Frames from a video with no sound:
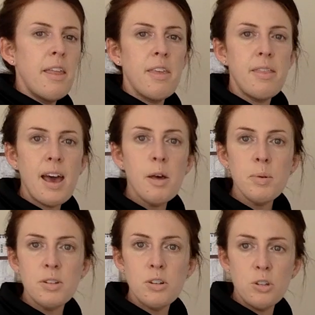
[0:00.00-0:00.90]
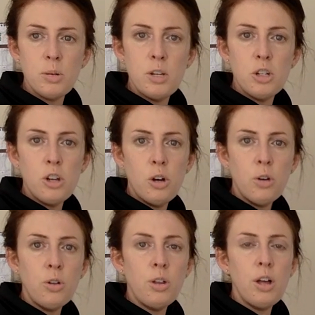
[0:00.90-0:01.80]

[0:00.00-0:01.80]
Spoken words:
then that means there's going to be a total